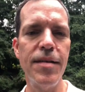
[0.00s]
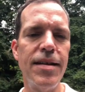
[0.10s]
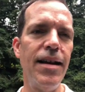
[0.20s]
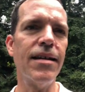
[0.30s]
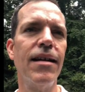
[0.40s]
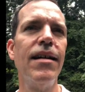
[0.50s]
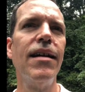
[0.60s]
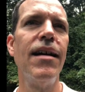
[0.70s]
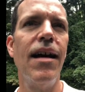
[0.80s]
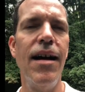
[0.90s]
sake,
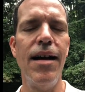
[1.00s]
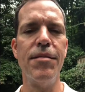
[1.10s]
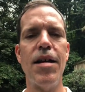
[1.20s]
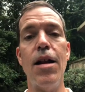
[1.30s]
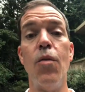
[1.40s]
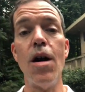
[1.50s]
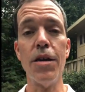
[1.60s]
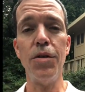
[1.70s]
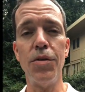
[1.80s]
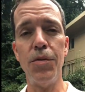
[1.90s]
to kind of walk
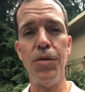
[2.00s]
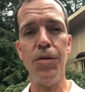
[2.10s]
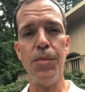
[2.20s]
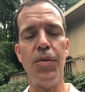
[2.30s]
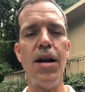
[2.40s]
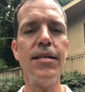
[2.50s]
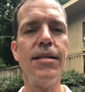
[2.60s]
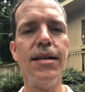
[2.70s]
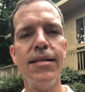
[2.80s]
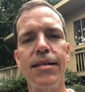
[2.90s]
you through the
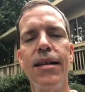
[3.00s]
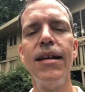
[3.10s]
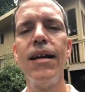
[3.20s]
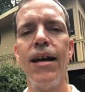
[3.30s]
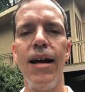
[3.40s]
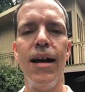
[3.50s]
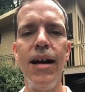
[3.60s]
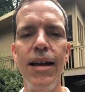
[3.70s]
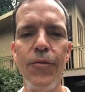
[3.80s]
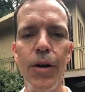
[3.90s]
process,
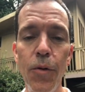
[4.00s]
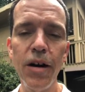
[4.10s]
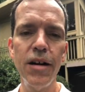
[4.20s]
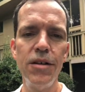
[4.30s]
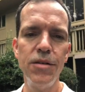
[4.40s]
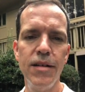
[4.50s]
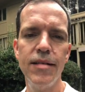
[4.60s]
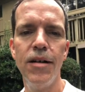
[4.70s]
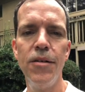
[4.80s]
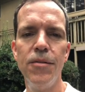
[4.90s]
if we were going to do this
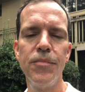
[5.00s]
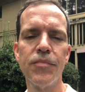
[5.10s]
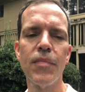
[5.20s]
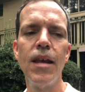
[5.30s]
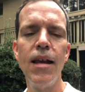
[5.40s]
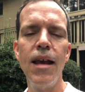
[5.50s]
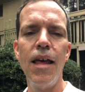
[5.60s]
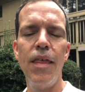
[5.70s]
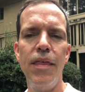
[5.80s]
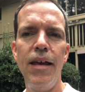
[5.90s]
home,
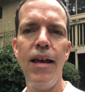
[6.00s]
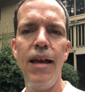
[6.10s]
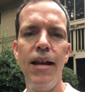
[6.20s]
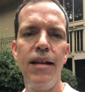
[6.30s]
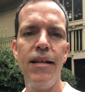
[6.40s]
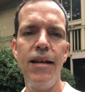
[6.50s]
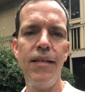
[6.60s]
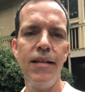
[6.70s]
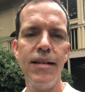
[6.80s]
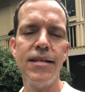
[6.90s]
then,
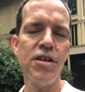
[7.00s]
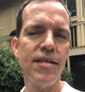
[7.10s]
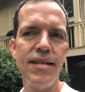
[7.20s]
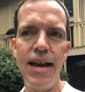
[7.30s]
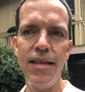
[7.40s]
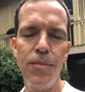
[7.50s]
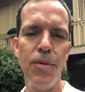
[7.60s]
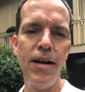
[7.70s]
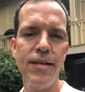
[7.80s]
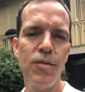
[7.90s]
and let's just say the
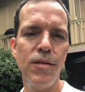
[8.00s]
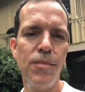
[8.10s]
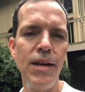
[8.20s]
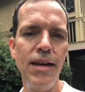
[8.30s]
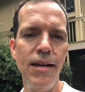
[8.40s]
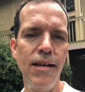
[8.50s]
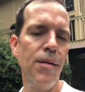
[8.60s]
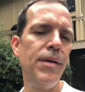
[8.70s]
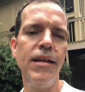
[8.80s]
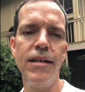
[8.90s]
price would be $1
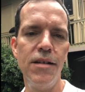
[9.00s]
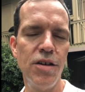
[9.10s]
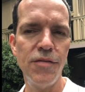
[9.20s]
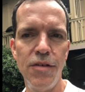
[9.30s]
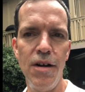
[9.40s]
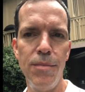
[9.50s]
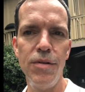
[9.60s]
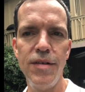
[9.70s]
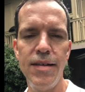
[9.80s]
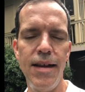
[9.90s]
million, just for
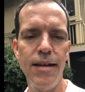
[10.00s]
numbers' sake,